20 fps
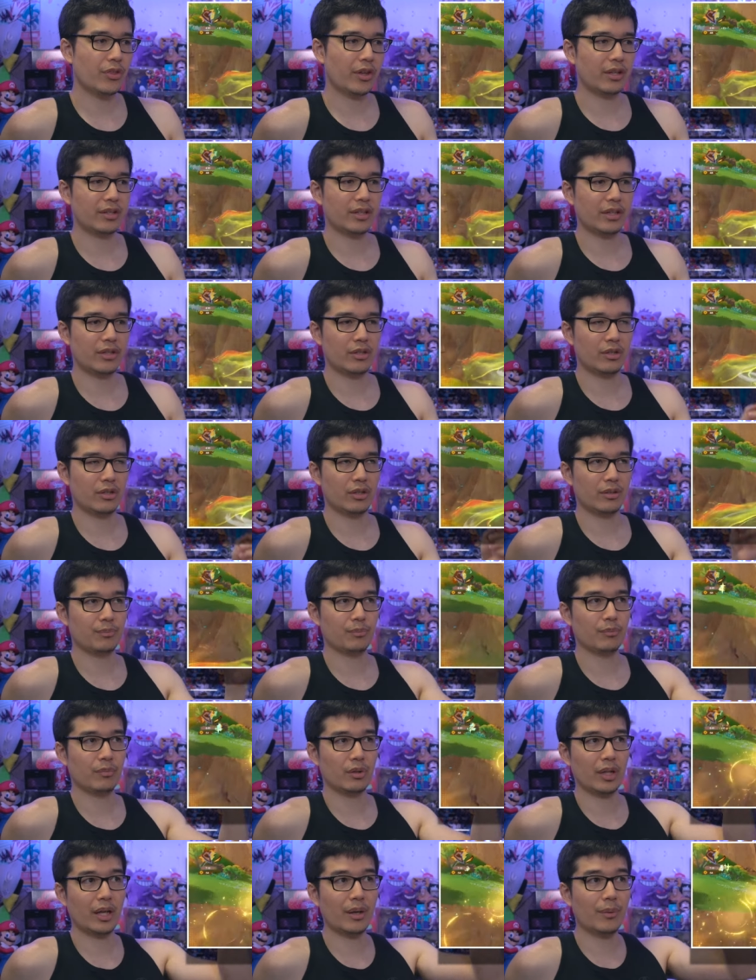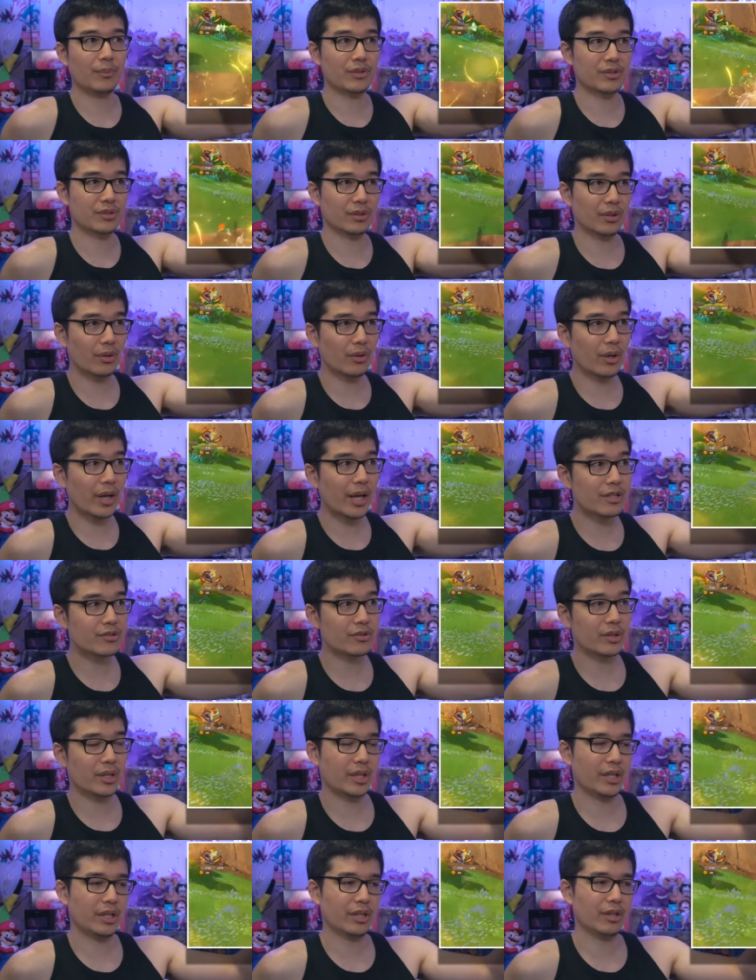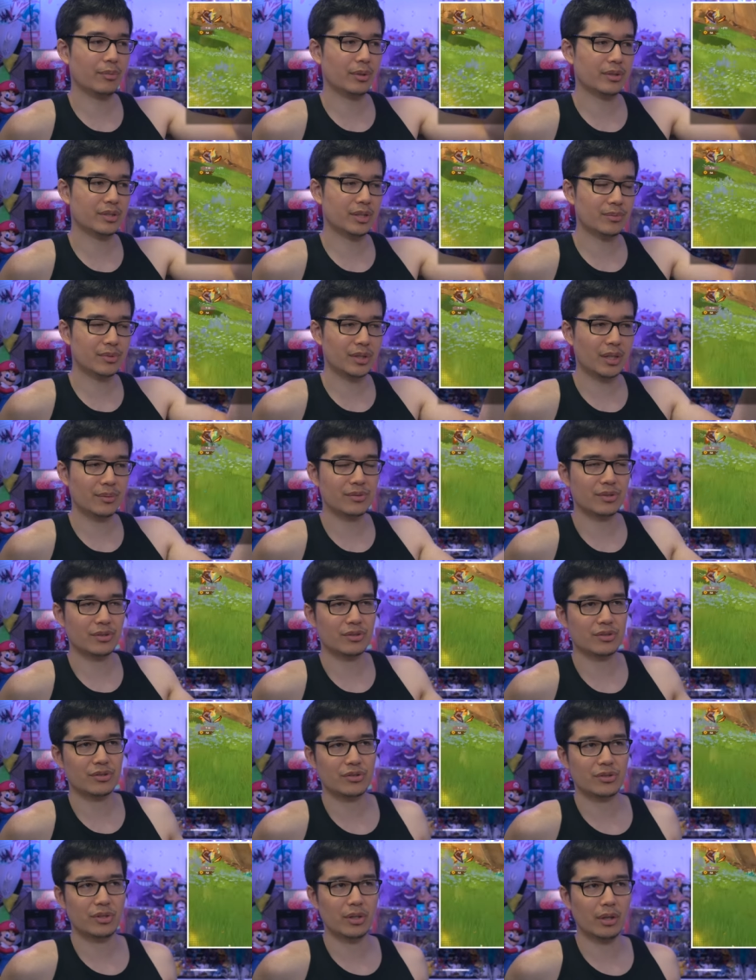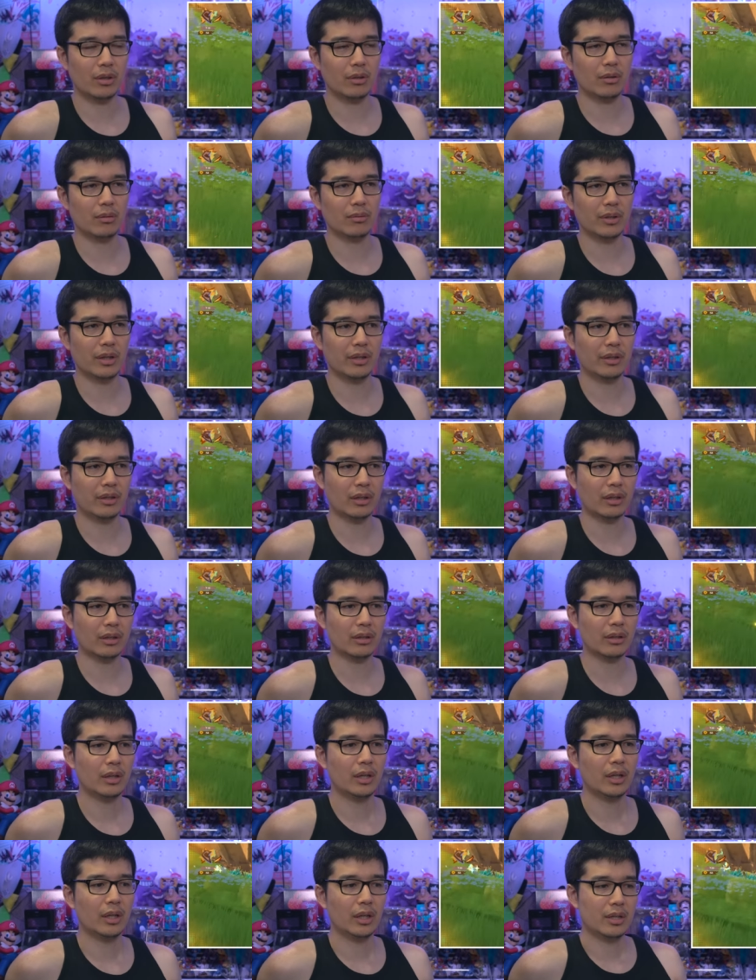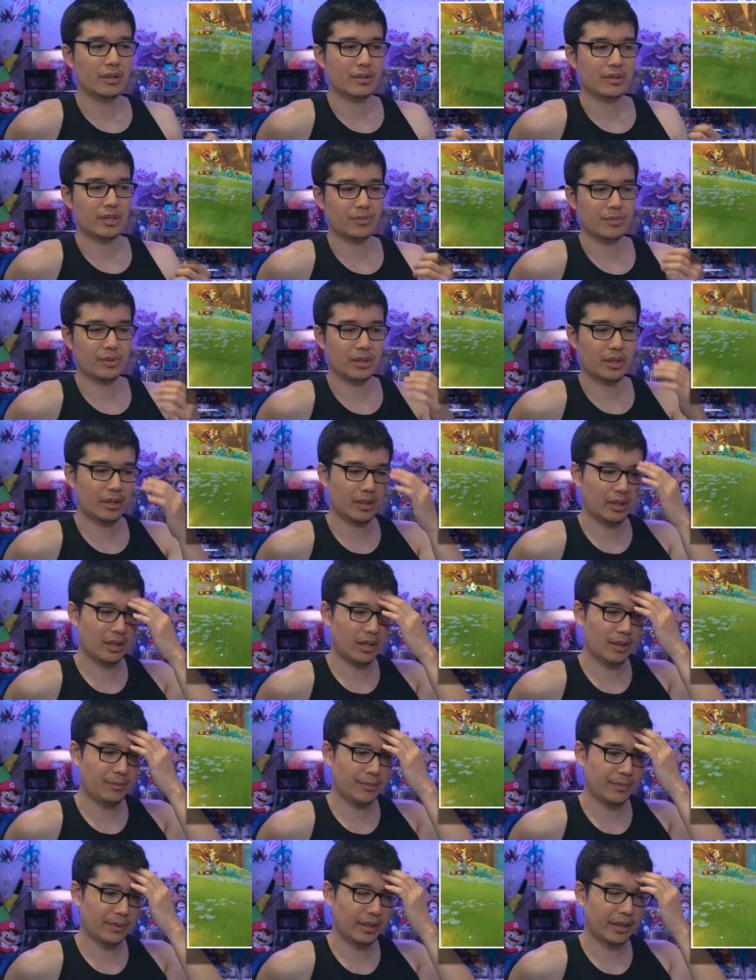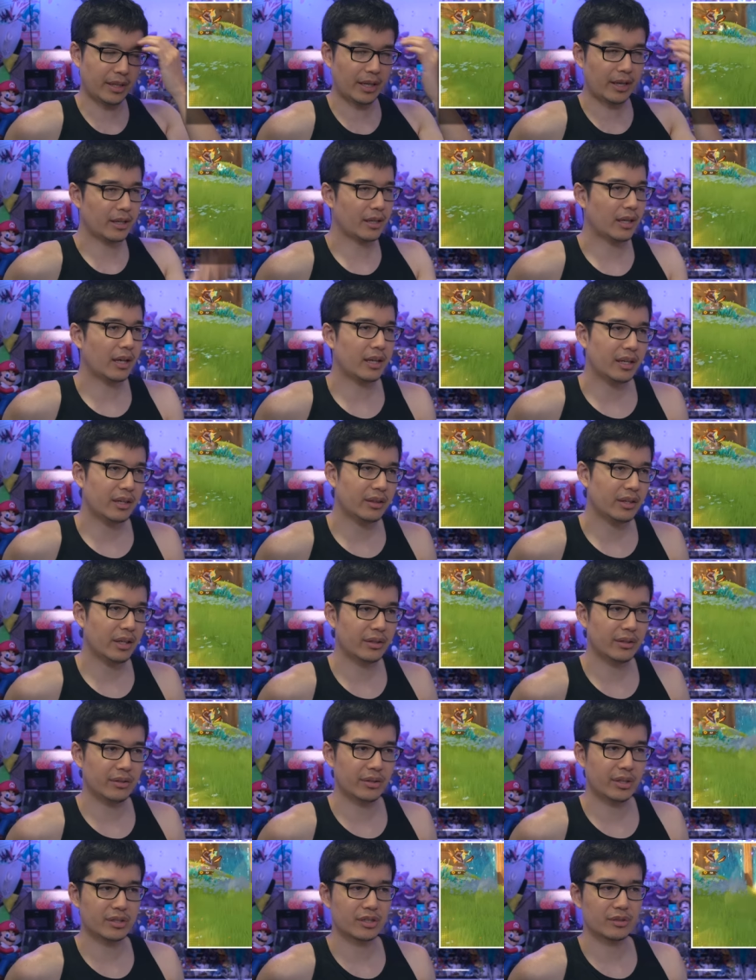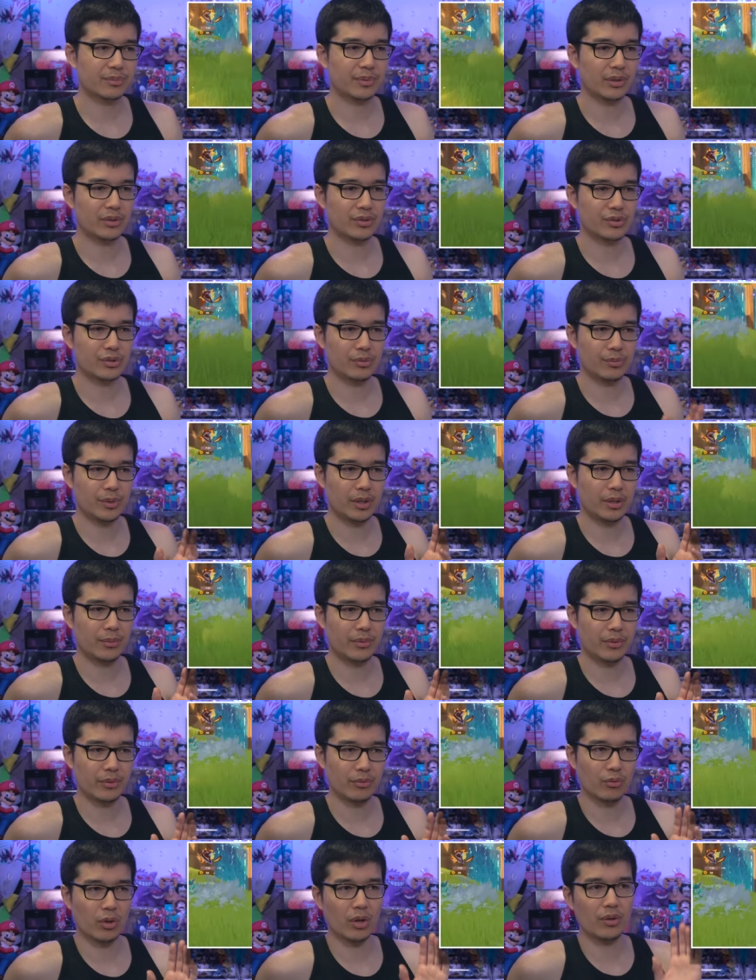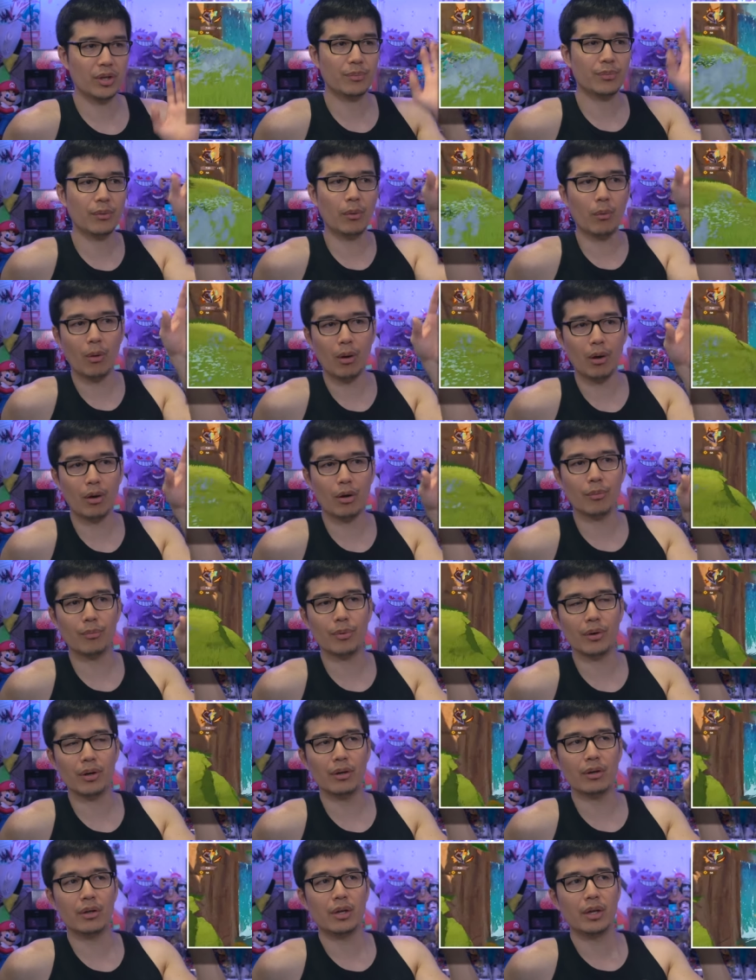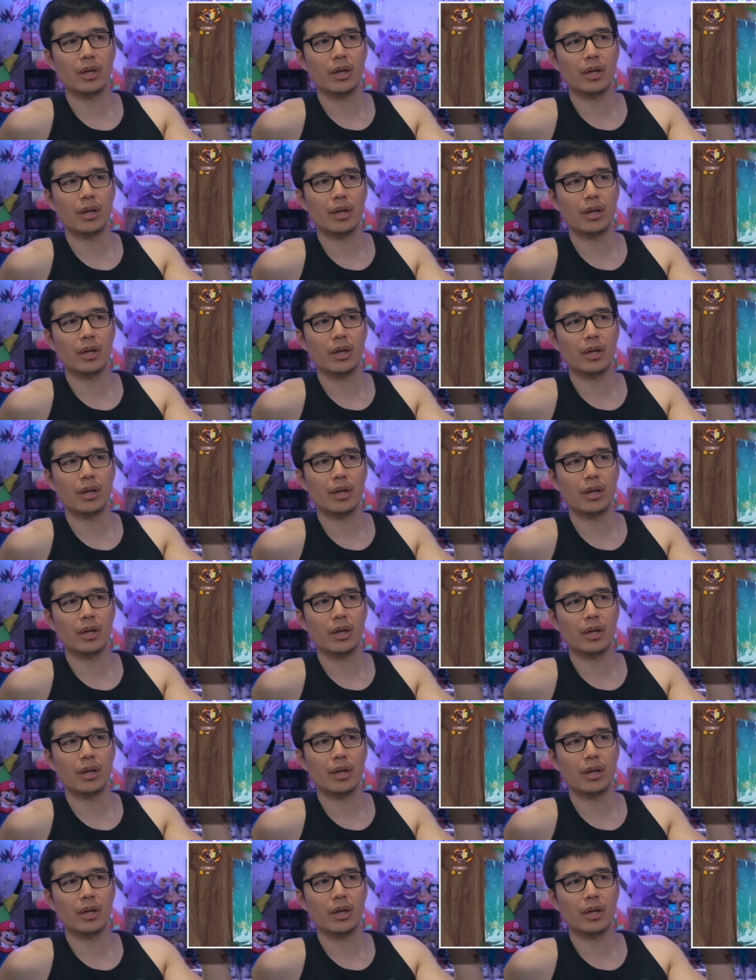think that you can climb up this little edge right here, but sometimes they just don't. And then sometimes, um, like I, I get that they're not supposed to be able to run up the wall, but